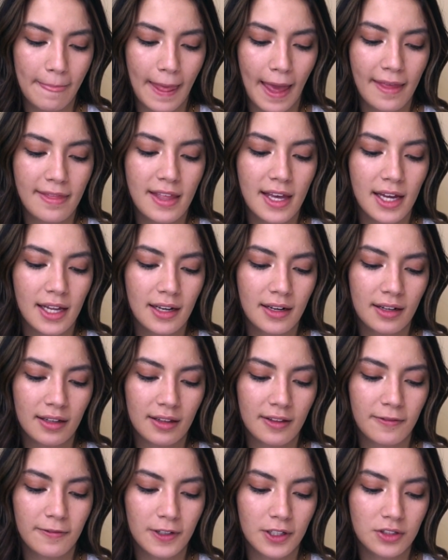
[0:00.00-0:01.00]
And then
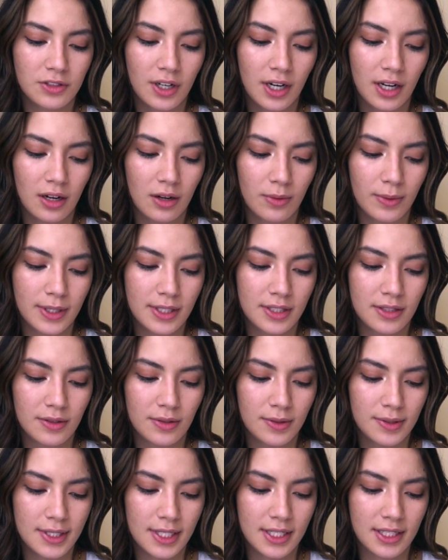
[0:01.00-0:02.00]
the filter I always
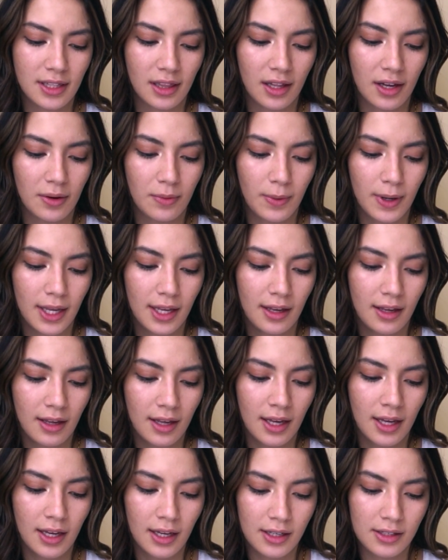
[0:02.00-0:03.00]
use is Ludwig,
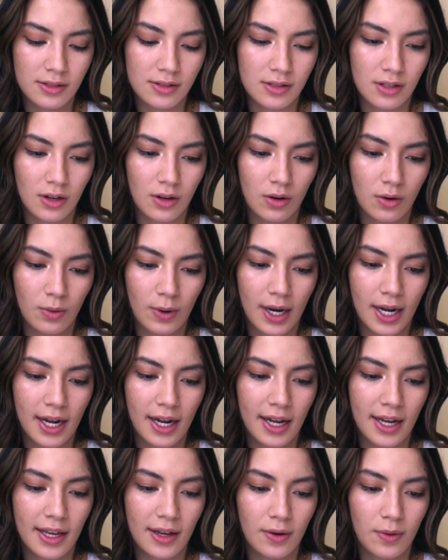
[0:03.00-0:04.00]
so
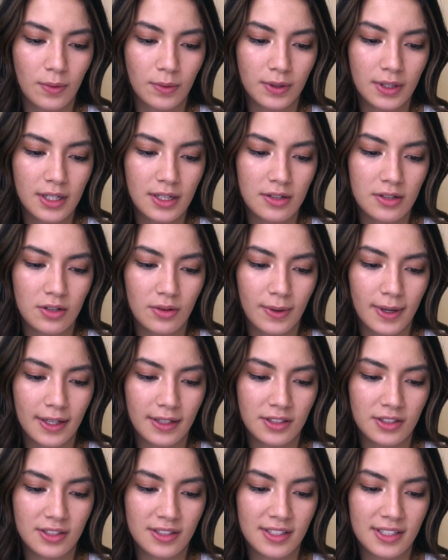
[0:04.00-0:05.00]
I only do it
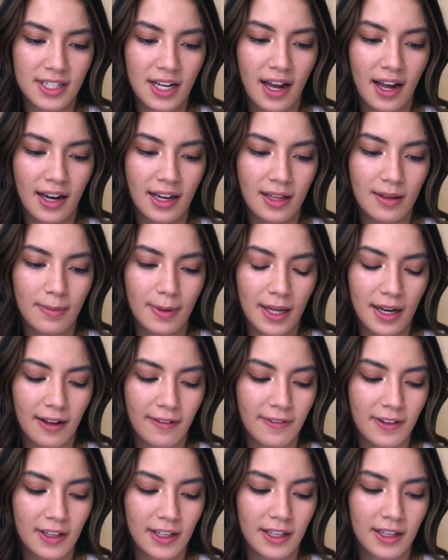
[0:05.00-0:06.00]
just a tiny bit. I
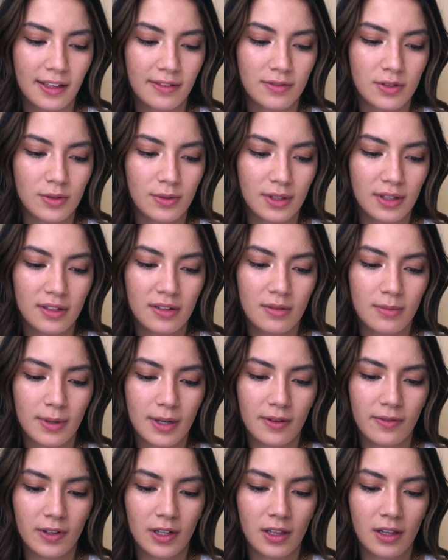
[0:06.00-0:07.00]
feel like it gives you a little bit
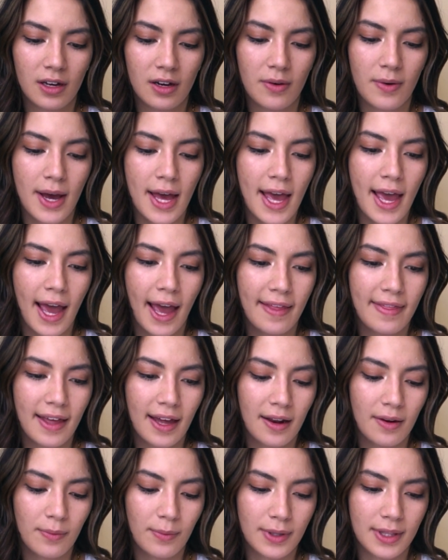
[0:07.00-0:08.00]
of a glow. And
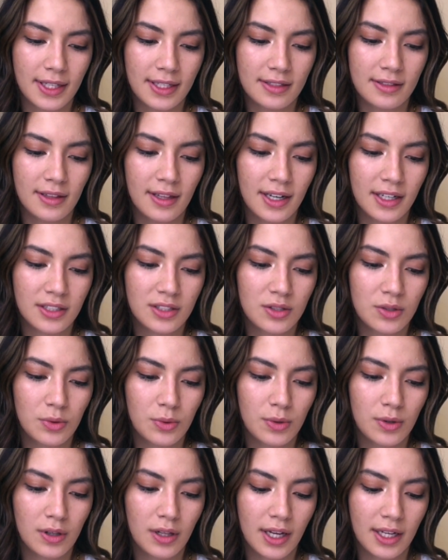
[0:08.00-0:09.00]
then with this Luxe
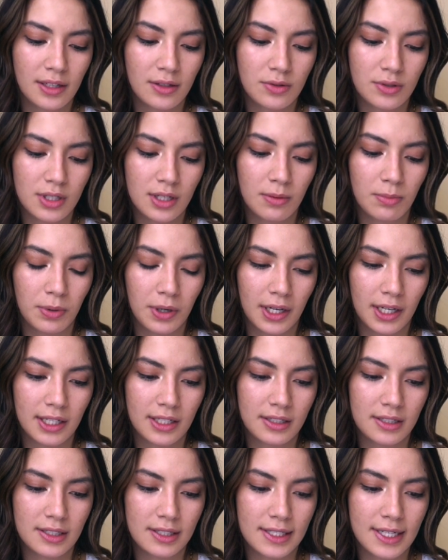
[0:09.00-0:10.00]
tool, I usually bring it
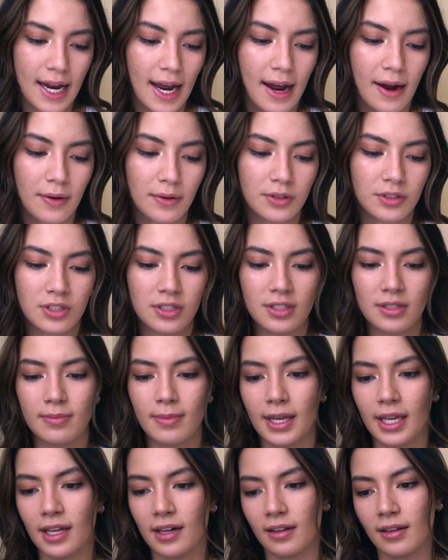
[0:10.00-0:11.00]
down just to
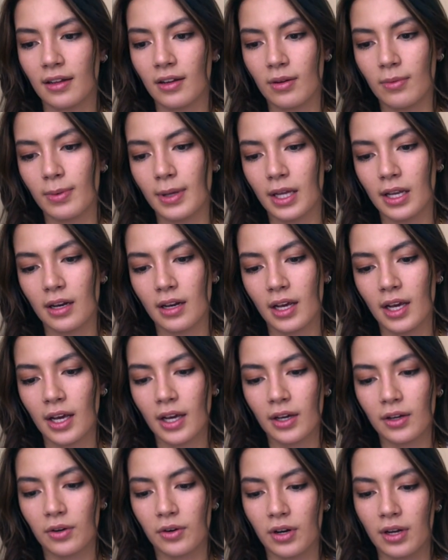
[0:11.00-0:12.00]
make it a little bit
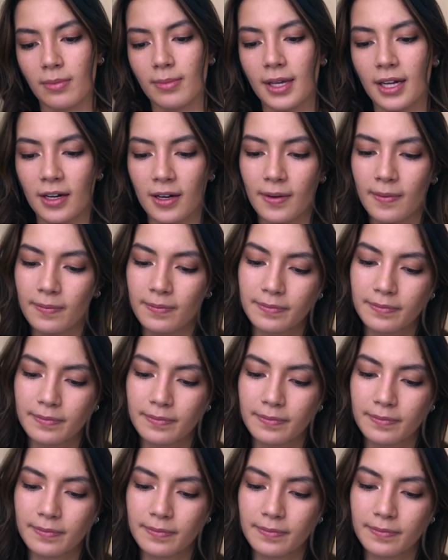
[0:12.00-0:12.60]
creamier.